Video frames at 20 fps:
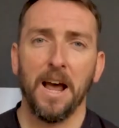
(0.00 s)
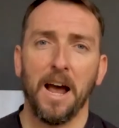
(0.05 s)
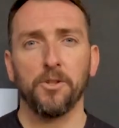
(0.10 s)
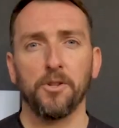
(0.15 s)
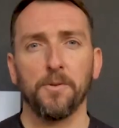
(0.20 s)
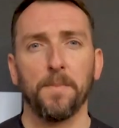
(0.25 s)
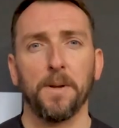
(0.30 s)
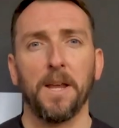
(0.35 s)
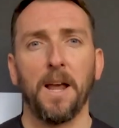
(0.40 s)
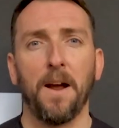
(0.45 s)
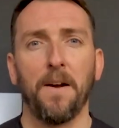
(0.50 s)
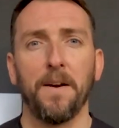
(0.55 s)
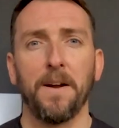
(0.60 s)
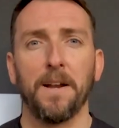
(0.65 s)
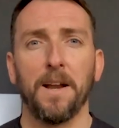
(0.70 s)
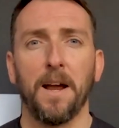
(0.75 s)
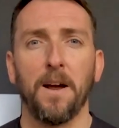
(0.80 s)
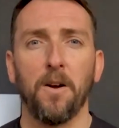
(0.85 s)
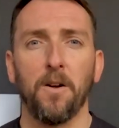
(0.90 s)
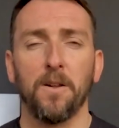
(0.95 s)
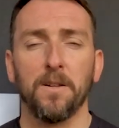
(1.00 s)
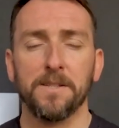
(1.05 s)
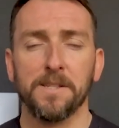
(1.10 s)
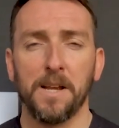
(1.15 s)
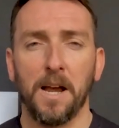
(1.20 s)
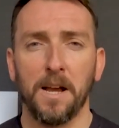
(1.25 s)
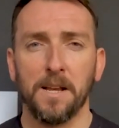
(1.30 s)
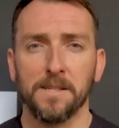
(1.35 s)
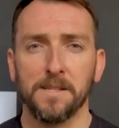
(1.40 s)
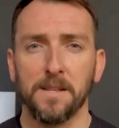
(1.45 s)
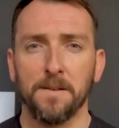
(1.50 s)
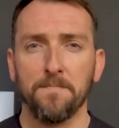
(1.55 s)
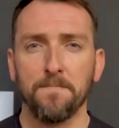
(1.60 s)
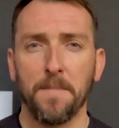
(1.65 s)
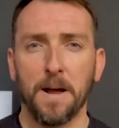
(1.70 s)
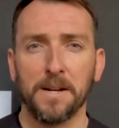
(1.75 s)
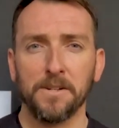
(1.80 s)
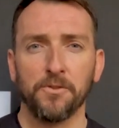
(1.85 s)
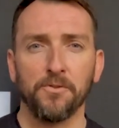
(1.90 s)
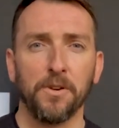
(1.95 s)
You should be carrying at all times the
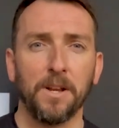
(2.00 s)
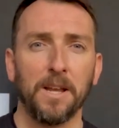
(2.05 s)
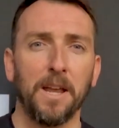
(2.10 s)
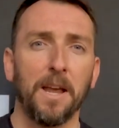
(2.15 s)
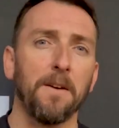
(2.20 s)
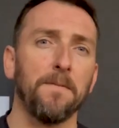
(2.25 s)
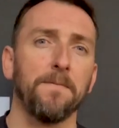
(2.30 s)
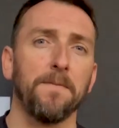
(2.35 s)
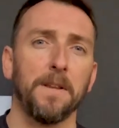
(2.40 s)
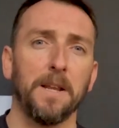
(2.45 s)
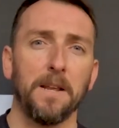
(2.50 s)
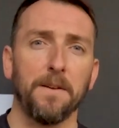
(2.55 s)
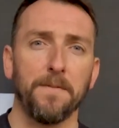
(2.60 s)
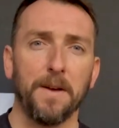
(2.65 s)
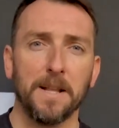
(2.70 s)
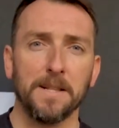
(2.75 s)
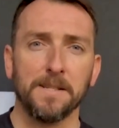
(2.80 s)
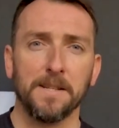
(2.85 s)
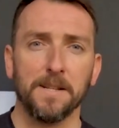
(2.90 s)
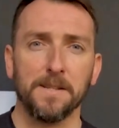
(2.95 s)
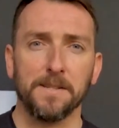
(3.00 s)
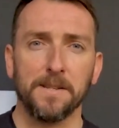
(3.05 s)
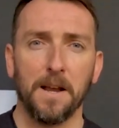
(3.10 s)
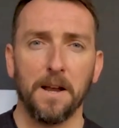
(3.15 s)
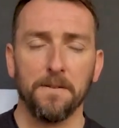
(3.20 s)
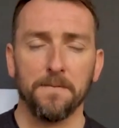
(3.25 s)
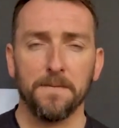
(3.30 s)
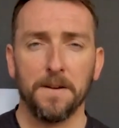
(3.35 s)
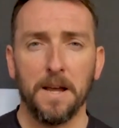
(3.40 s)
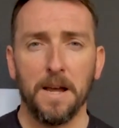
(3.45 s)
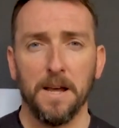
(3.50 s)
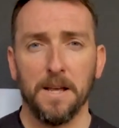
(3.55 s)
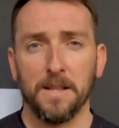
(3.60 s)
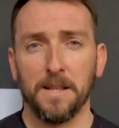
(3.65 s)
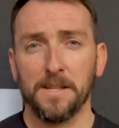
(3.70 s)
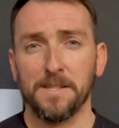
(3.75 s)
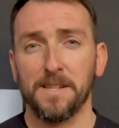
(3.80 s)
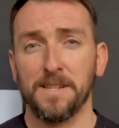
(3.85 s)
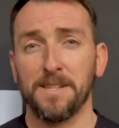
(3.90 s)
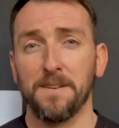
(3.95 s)
mandatory kit for the event itself.
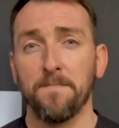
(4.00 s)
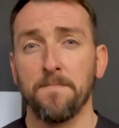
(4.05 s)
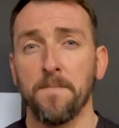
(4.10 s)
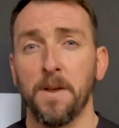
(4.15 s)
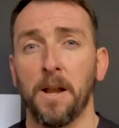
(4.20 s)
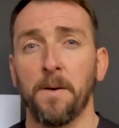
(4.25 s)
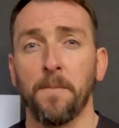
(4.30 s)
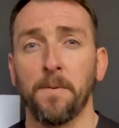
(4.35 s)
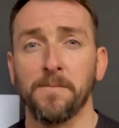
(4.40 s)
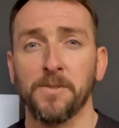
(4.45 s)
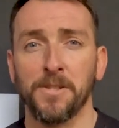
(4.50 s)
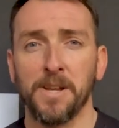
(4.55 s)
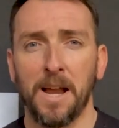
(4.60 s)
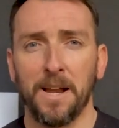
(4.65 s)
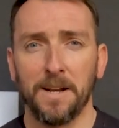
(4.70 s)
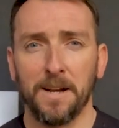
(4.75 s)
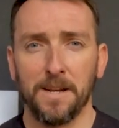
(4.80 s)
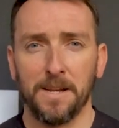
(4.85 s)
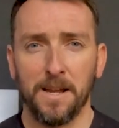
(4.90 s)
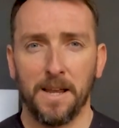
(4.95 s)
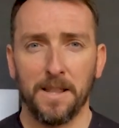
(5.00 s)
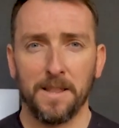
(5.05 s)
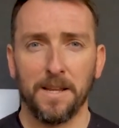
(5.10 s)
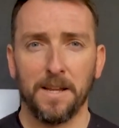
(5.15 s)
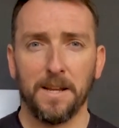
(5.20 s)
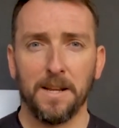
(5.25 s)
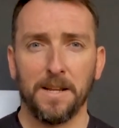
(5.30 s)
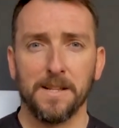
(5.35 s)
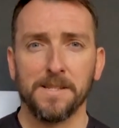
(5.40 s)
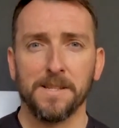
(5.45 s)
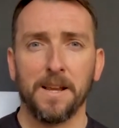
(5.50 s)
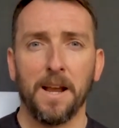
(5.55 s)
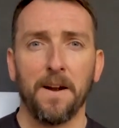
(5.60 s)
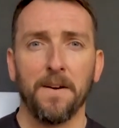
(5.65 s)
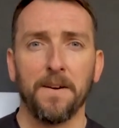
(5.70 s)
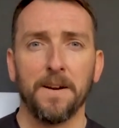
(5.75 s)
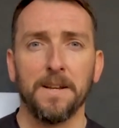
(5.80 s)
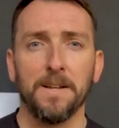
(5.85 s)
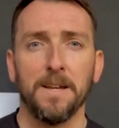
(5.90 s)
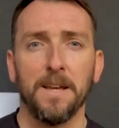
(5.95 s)
This is the minimum standard kit that you need to
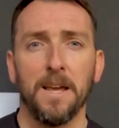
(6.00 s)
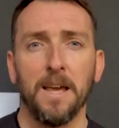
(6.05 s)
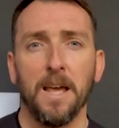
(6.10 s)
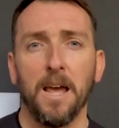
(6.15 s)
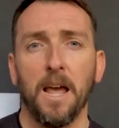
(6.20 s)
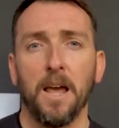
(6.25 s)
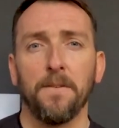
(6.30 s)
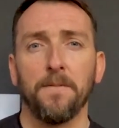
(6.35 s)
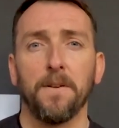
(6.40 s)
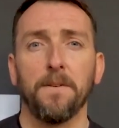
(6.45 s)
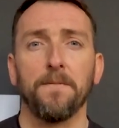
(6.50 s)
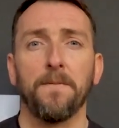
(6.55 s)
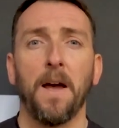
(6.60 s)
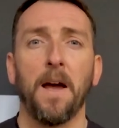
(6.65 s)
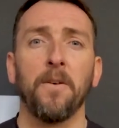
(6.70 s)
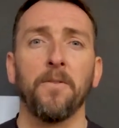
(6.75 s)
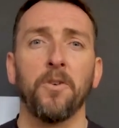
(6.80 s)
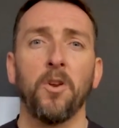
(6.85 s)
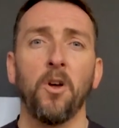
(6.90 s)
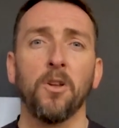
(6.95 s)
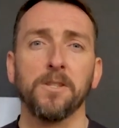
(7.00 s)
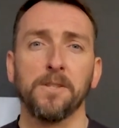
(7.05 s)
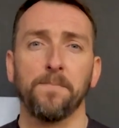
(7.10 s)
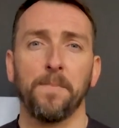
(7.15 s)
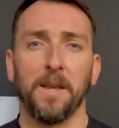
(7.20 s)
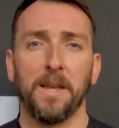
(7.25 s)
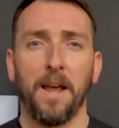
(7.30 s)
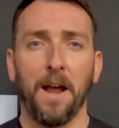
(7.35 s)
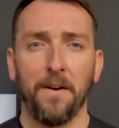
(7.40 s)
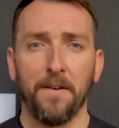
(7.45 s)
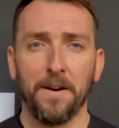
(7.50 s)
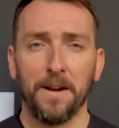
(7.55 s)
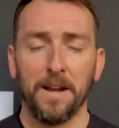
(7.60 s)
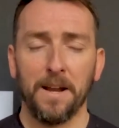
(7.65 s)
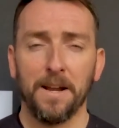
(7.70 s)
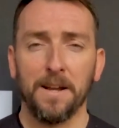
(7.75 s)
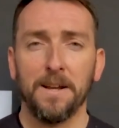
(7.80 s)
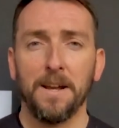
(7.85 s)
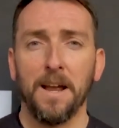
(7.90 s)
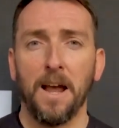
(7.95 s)
carry. If you found not to be carrying
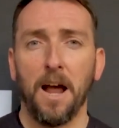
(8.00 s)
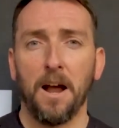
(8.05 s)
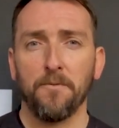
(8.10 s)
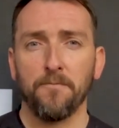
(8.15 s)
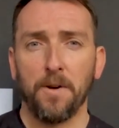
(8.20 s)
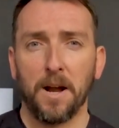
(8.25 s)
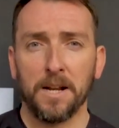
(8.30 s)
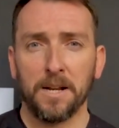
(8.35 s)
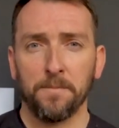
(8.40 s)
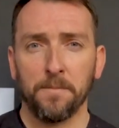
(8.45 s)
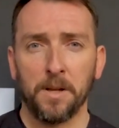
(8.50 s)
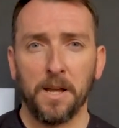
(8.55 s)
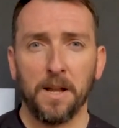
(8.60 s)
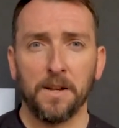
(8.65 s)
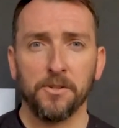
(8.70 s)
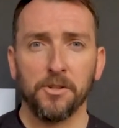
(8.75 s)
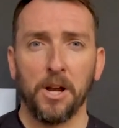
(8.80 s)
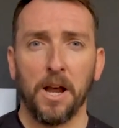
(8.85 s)
it at random kit